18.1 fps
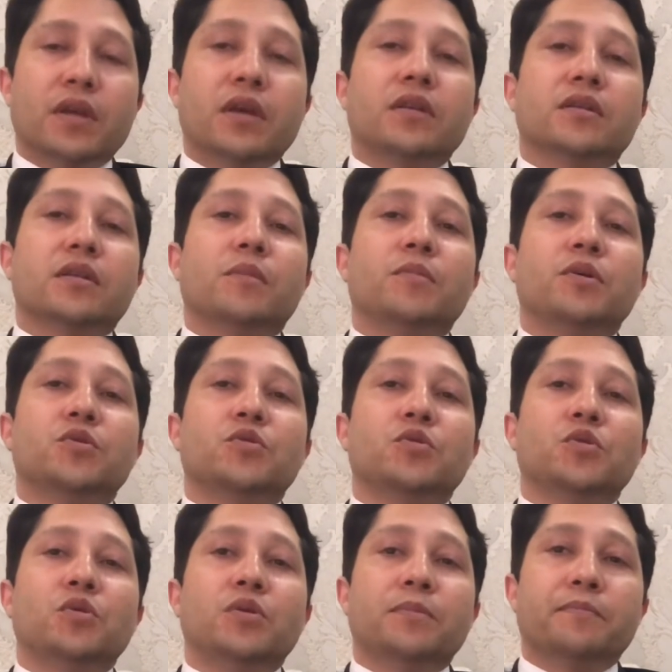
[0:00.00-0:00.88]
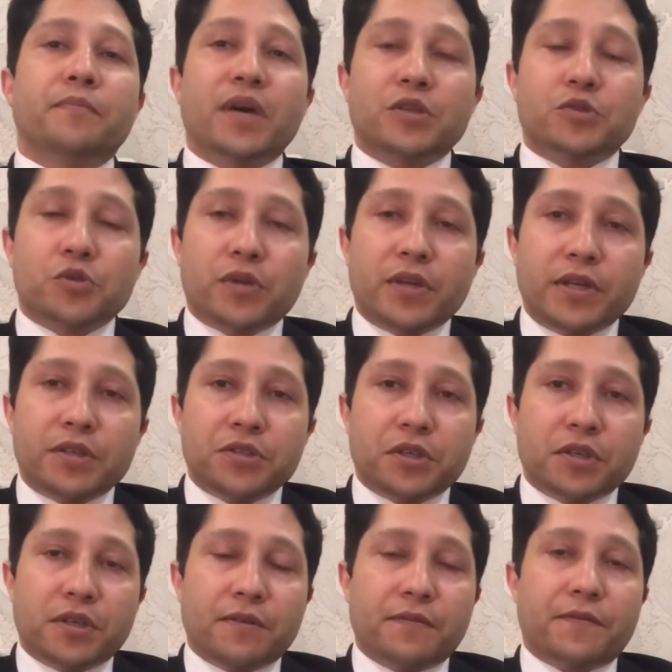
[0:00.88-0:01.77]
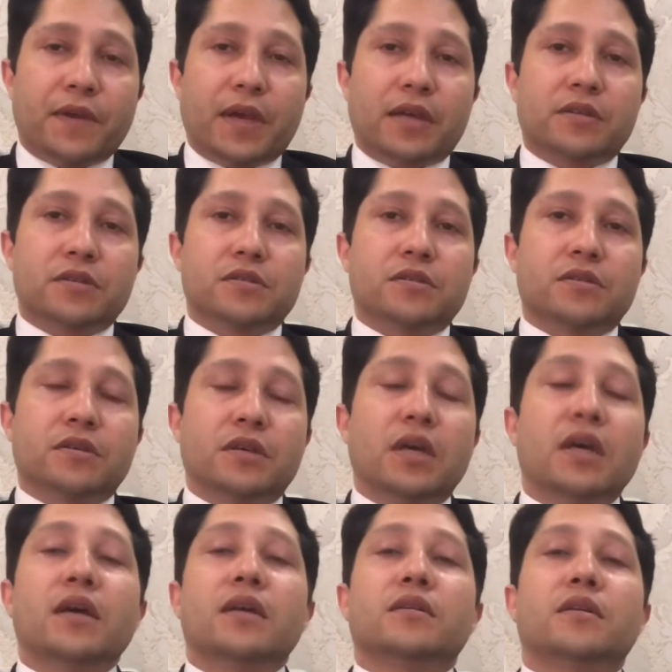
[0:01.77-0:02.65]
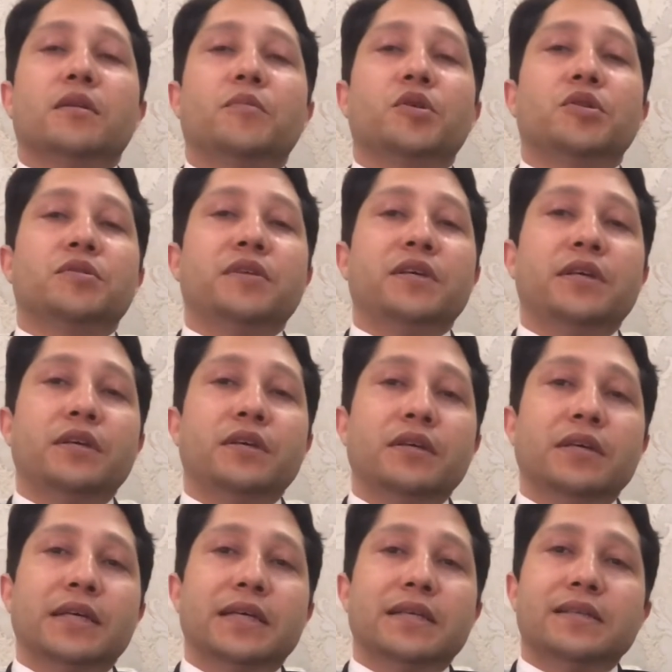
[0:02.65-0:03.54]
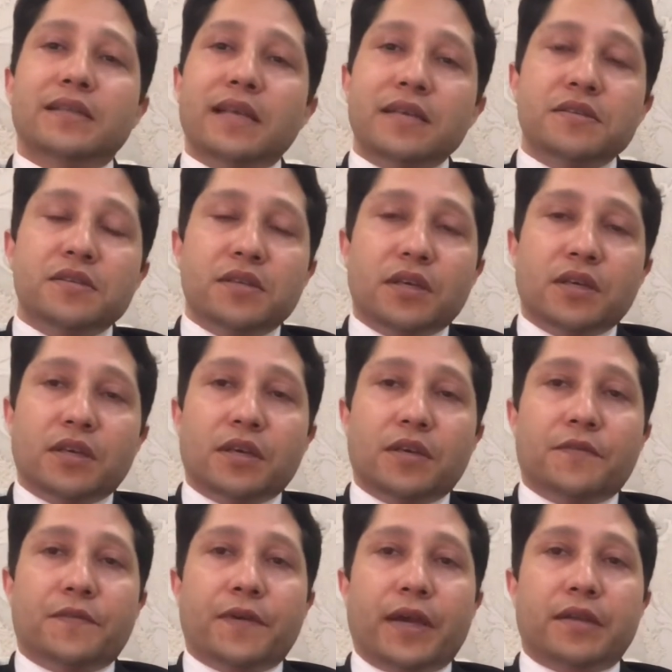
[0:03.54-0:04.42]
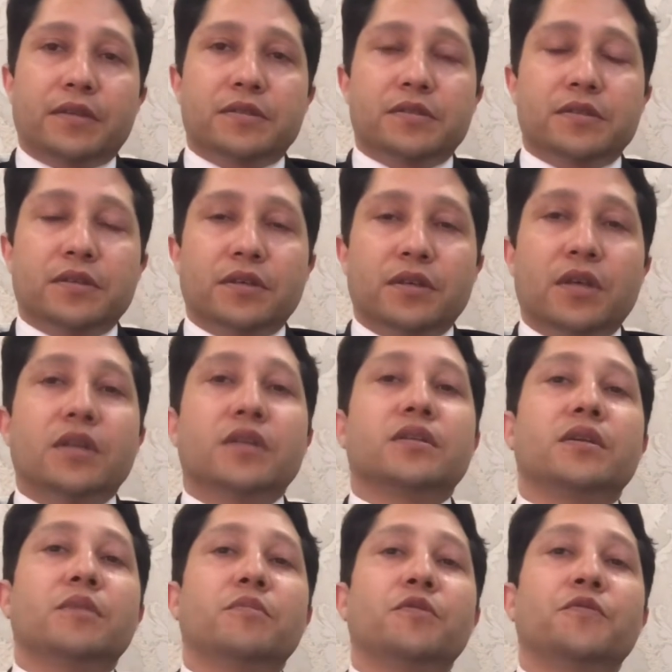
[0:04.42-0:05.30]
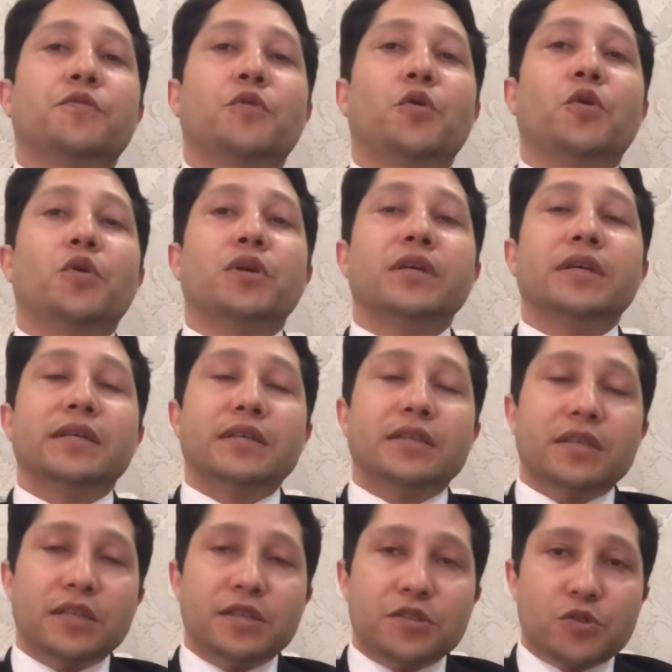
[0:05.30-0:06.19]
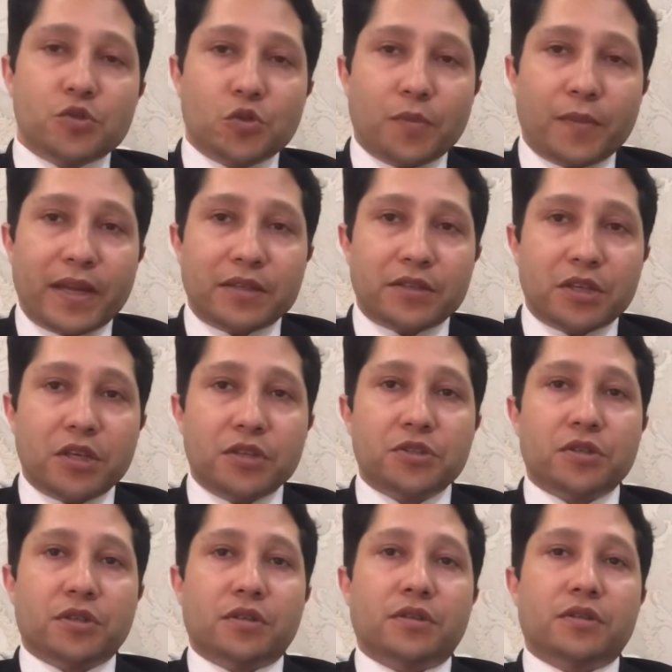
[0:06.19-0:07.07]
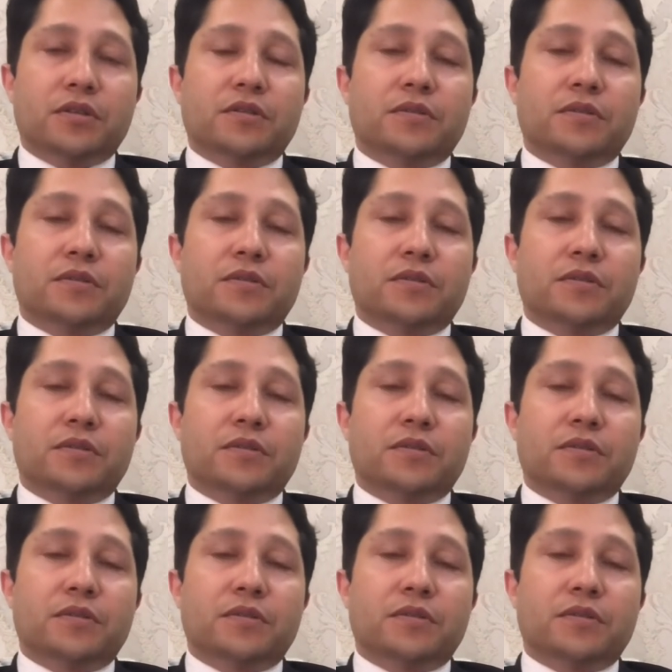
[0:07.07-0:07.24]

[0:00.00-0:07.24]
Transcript: Number two, maturation effects. Number three, testing effects. Number four, instrumentation.